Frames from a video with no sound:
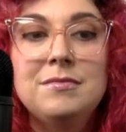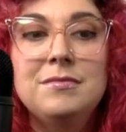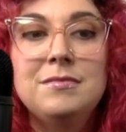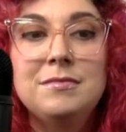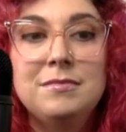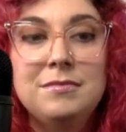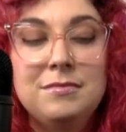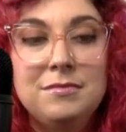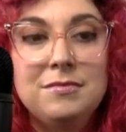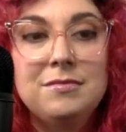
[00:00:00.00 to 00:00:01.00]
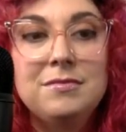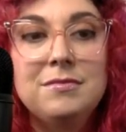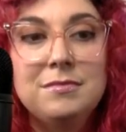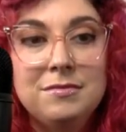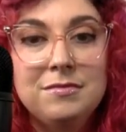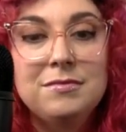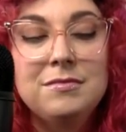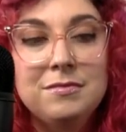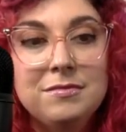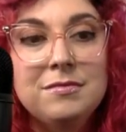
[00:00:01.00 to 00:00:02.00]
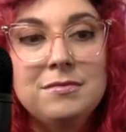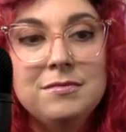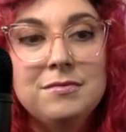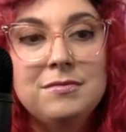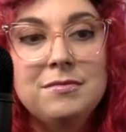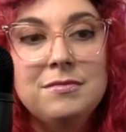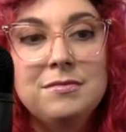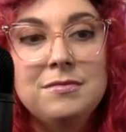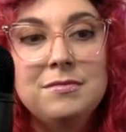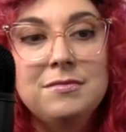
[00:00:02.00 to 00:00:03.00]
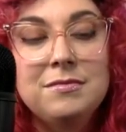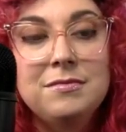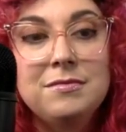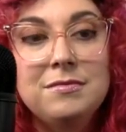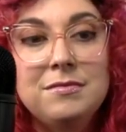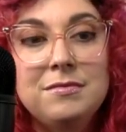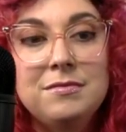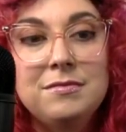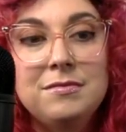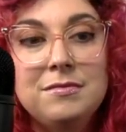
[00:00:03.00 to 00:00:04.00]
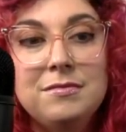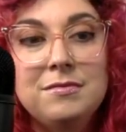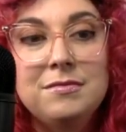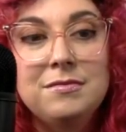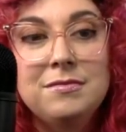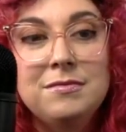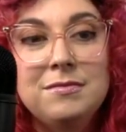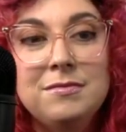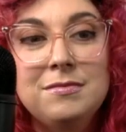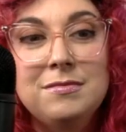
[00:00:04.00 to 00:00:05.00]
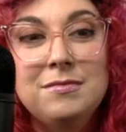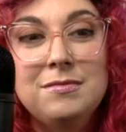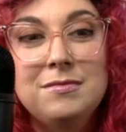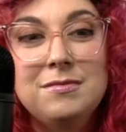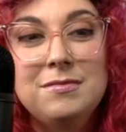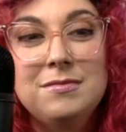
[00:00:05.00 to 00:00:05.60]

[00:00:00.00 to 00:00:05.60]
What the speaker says: The person shown says nothing.